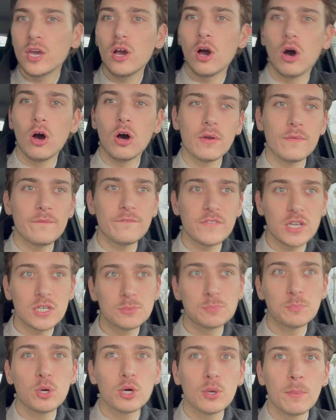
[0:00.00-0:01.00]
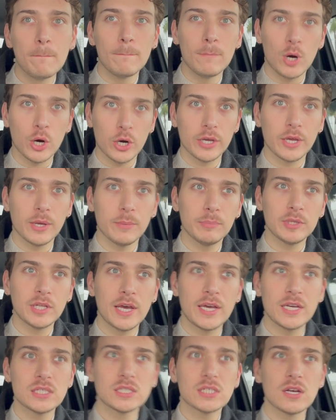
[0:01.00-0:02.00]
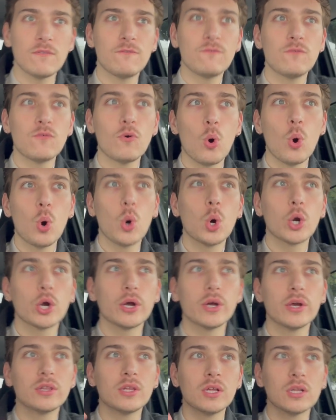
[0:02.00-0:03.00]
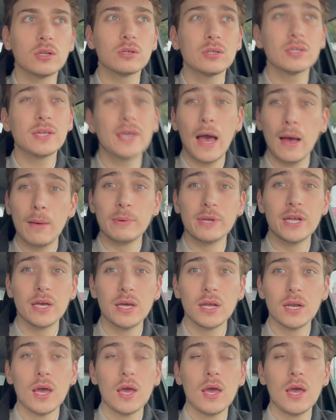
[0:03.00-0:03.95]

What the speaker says: on Facebook Marketplace for the little cabinet